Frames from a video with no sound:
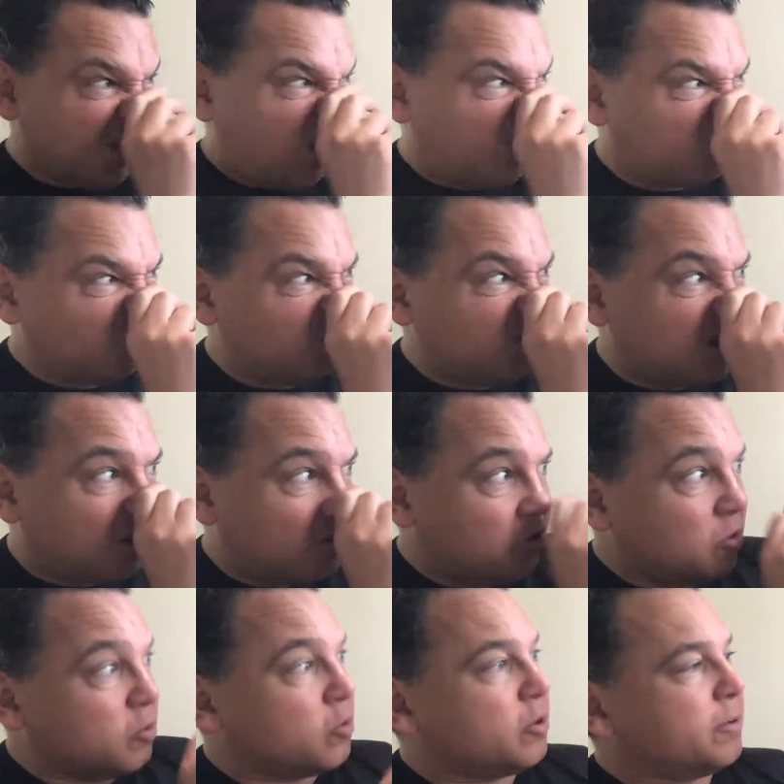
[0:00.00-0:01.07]
Oh
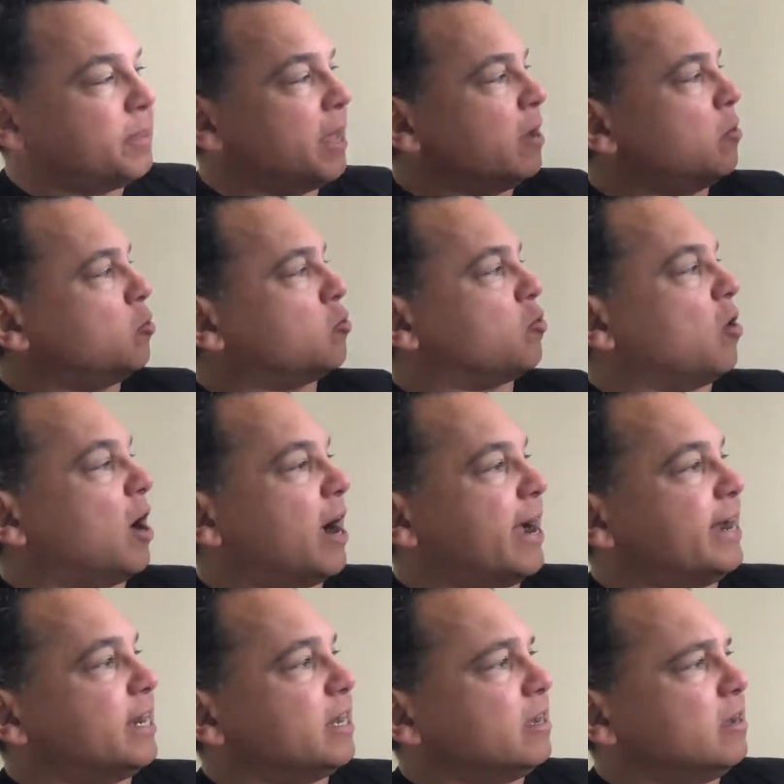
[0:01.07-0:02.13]
no! They all
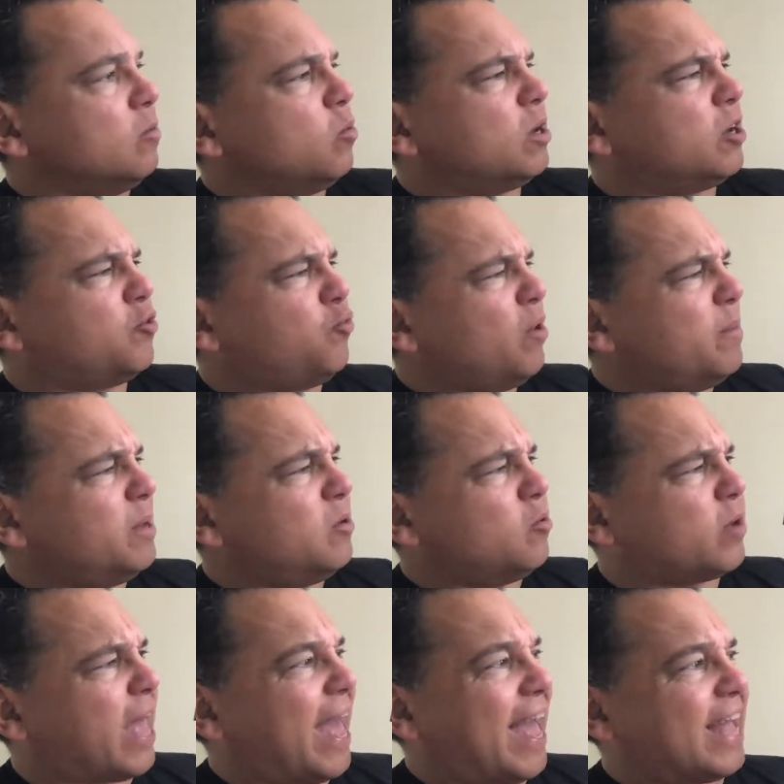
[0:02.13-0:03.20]
cried. What a criminal
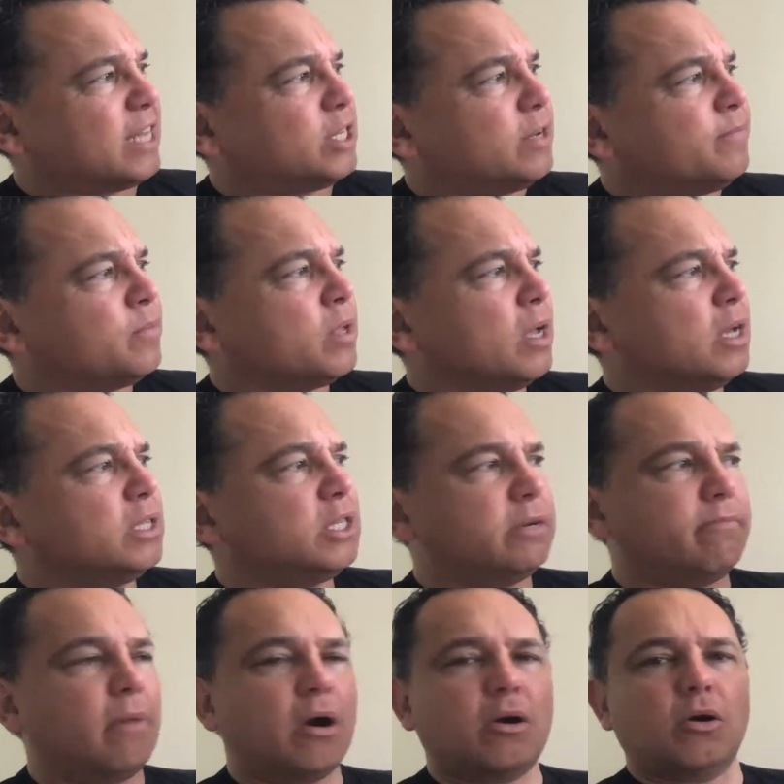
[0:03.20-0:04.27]
cat!
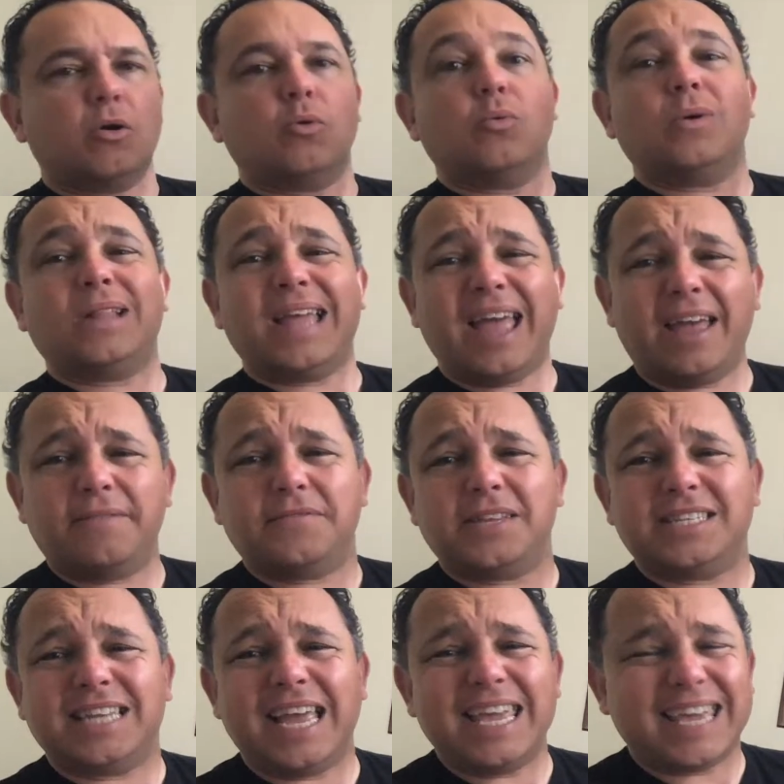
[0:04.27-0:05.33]
Tomorrow we'll have to
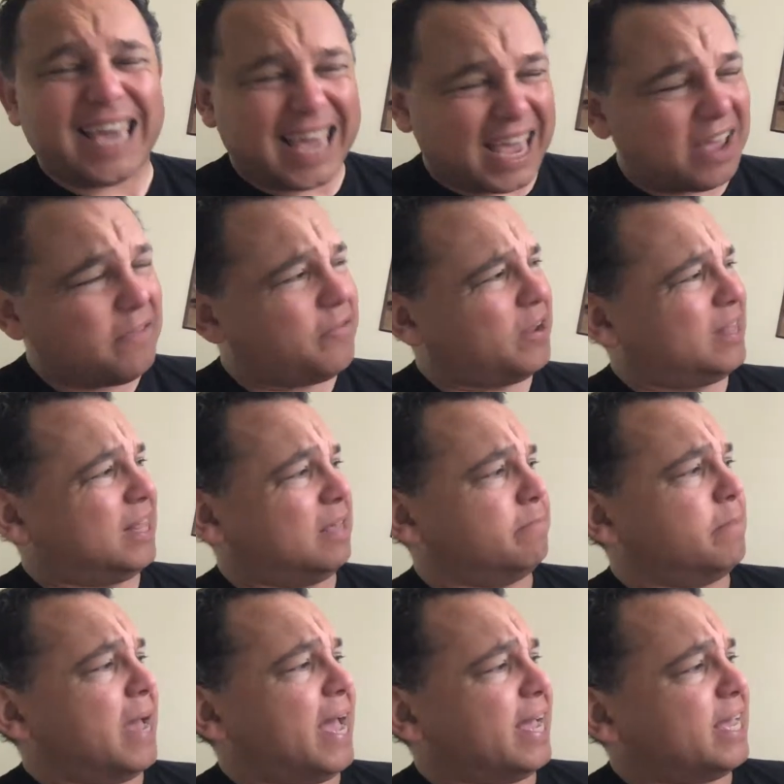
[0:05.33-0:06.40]
take everything
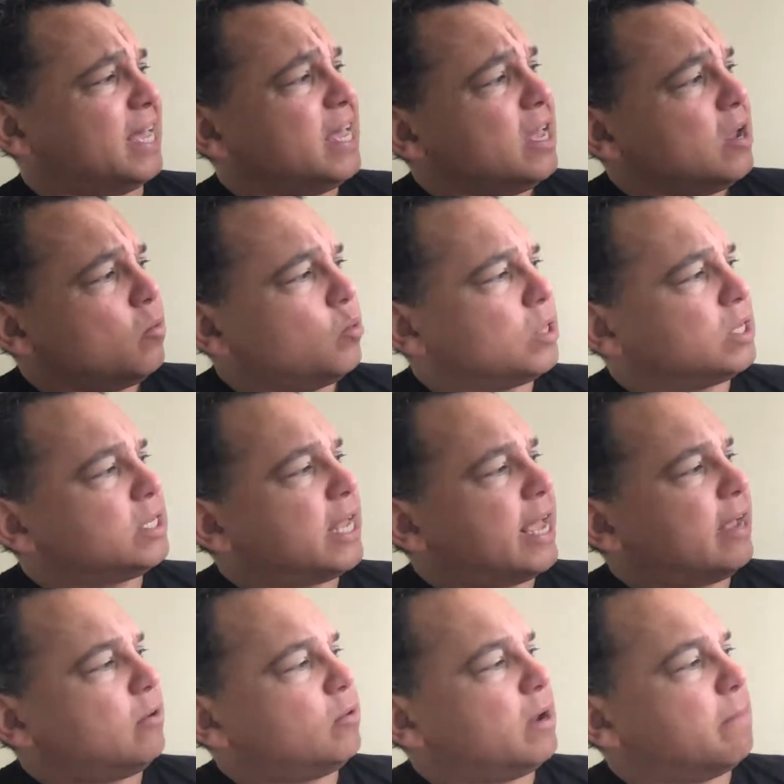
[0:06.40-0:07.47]
back. With a
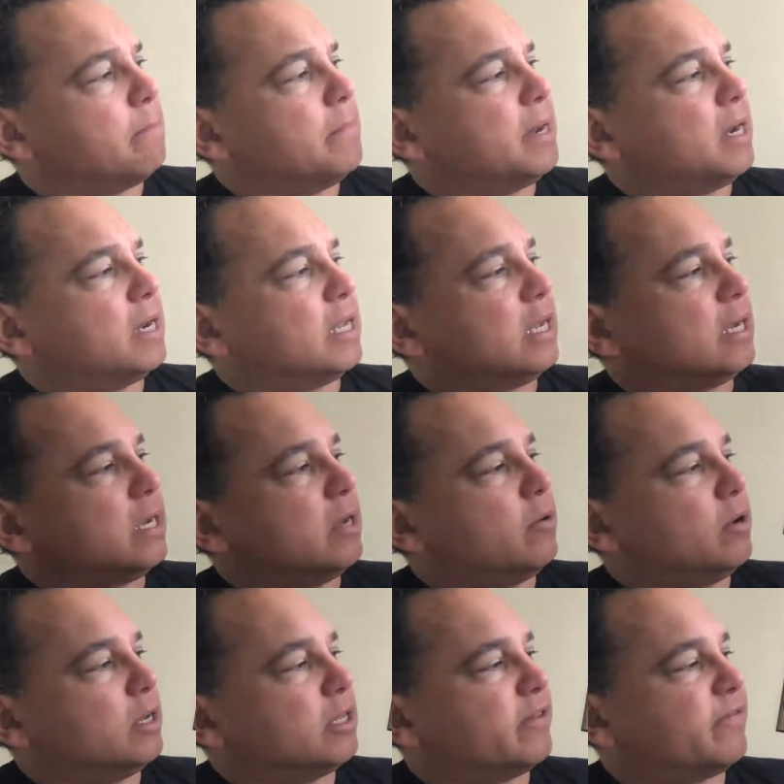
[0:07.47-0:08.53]
tangled up middle and glue on
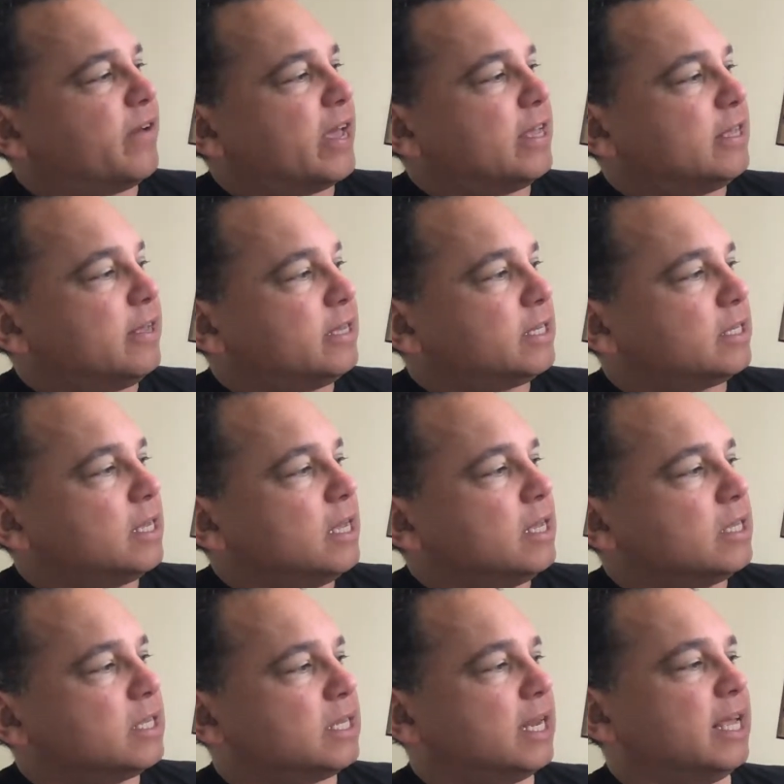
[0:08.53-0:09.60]
his face,
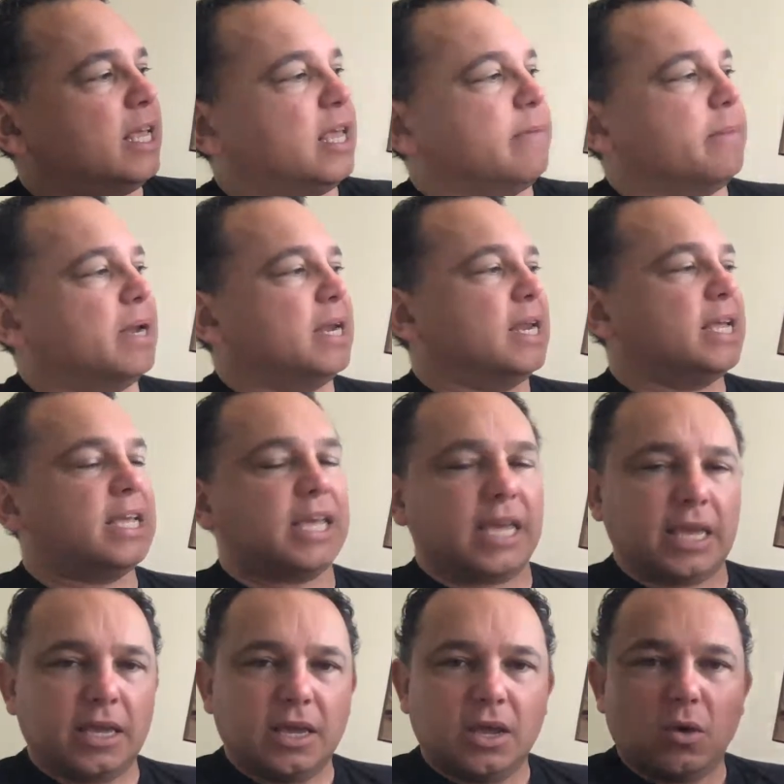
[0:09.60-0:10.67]
Slinky
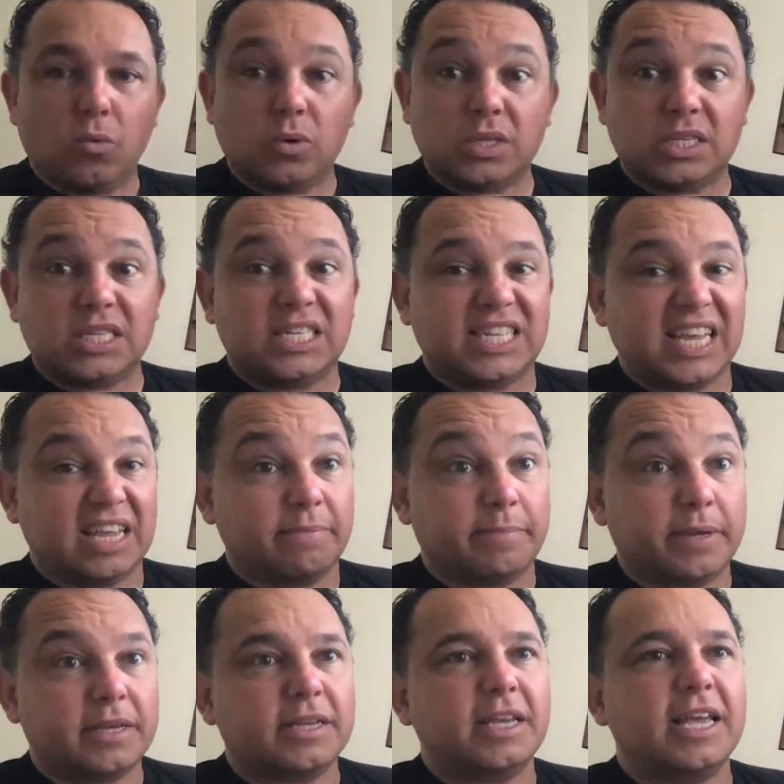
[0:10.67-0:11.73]
Malinky was deep
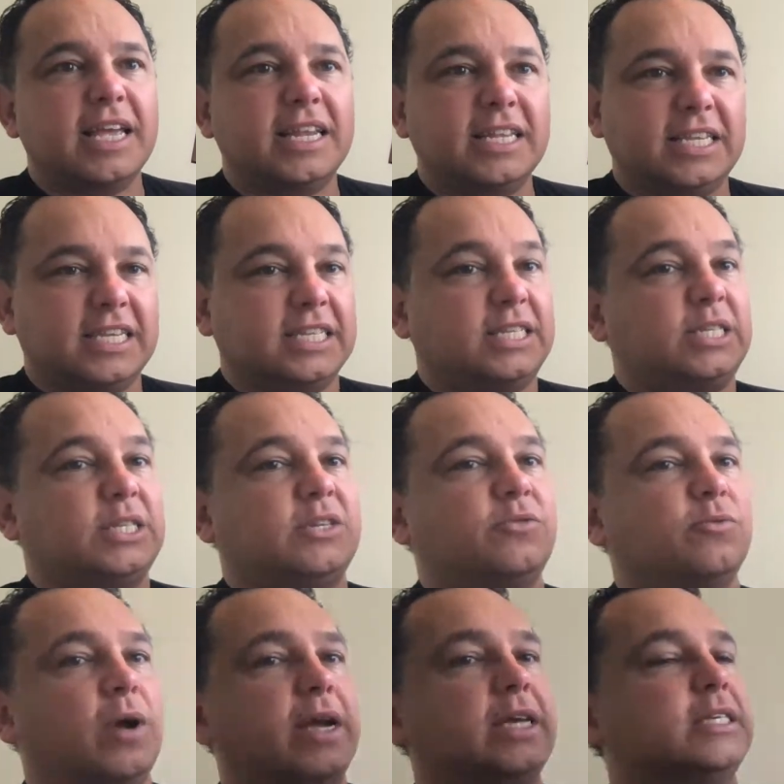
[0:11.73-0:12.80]
in
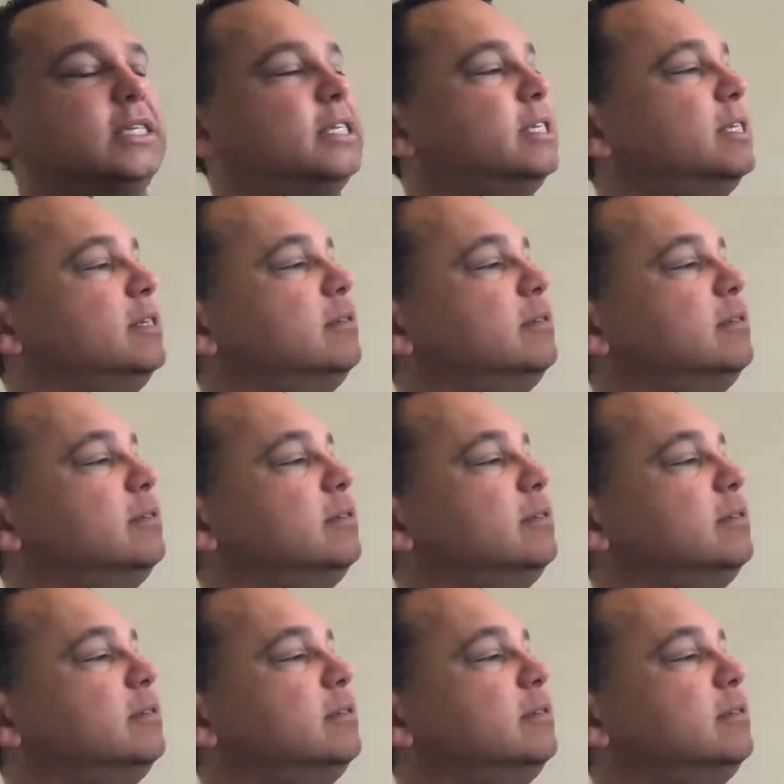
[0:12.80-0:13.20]
disgrace.